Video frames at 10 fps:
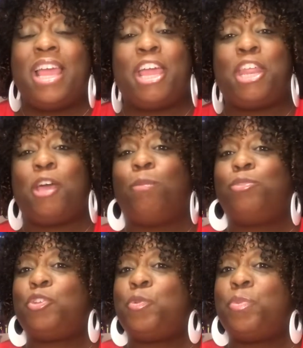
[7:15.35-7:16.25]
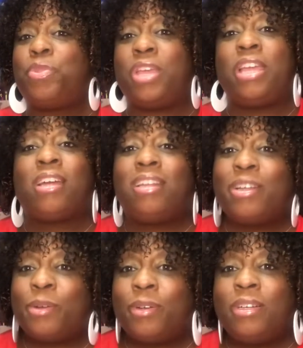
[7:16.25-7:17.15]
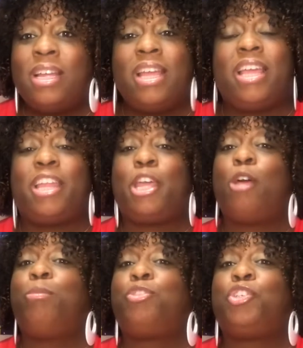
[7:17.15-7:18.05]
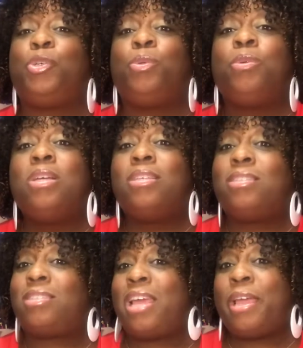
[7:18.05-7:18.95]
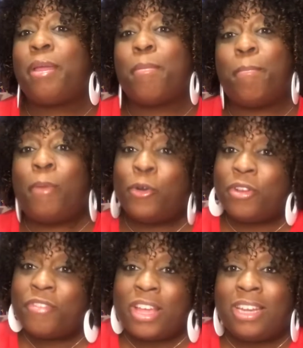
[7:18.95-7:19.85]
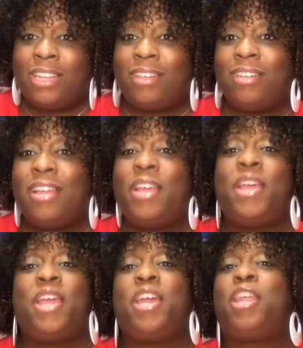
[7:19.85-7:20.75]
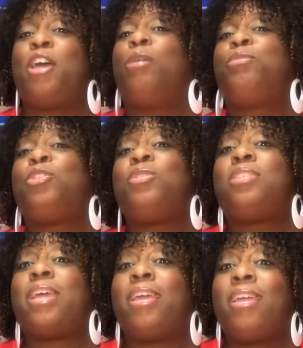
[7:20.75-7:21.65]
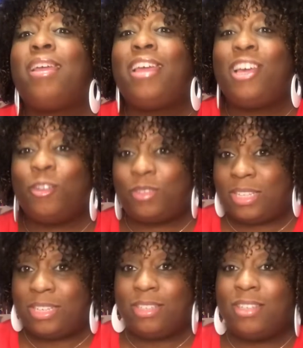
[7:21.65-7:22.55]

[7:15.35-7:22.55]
It helps you think clearer. It helps you stay motivated. It helps you stay healthy.